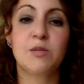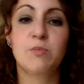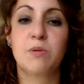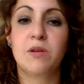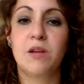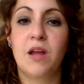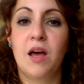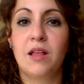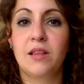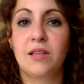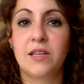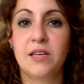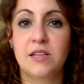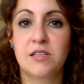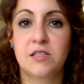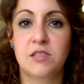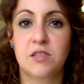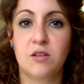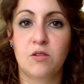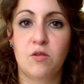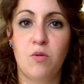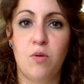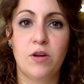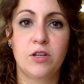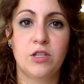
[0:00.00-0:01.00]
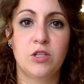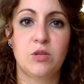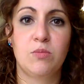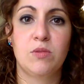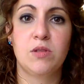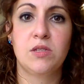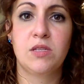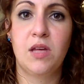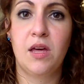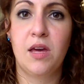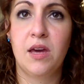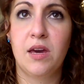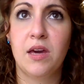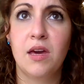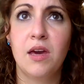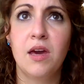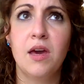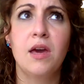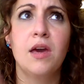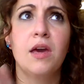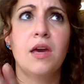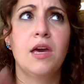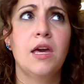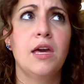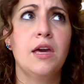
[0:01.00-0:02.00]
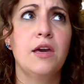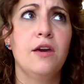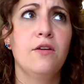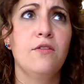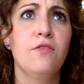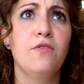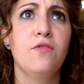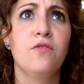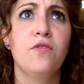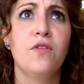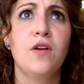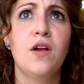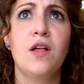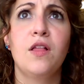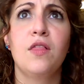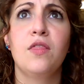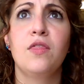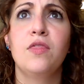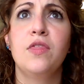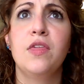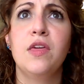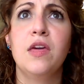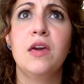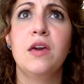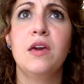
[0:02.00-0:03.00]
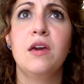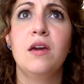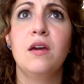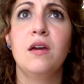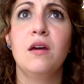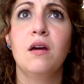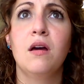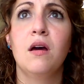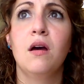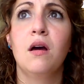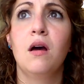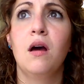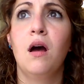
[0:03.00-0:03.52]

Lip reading: but not least, the question was like, if the